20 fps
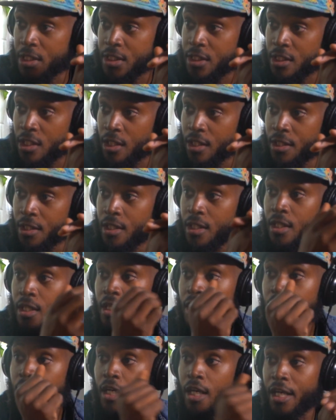was at Mohegan
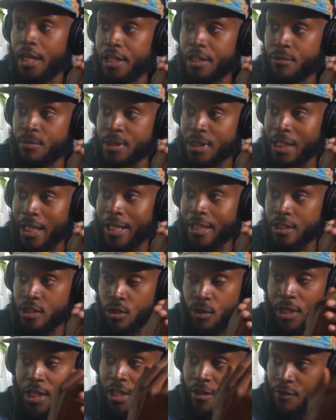Sun, and you
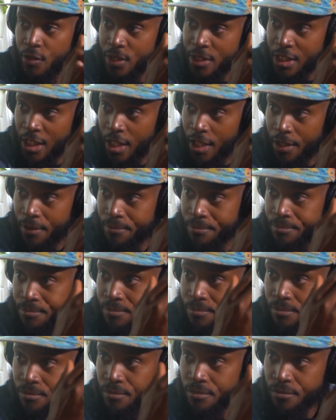was so they give you a
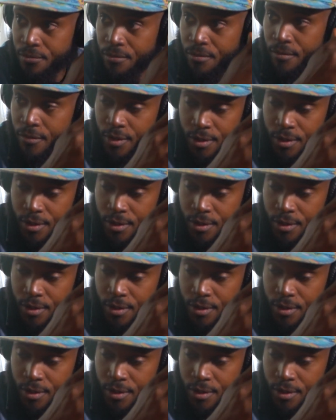time.